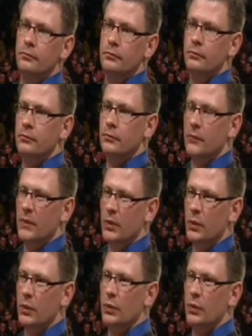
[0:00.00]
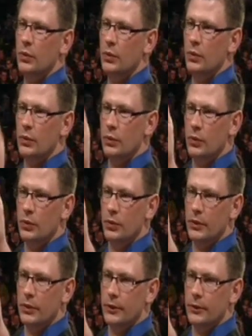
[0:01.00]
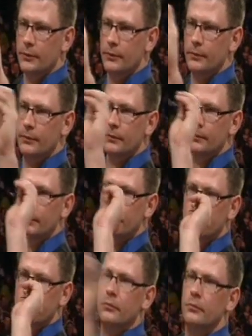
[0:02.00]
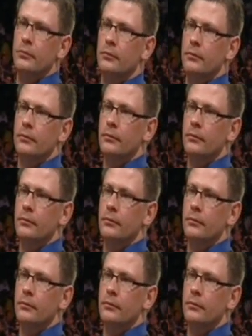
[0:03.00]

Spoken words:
(no one is talking)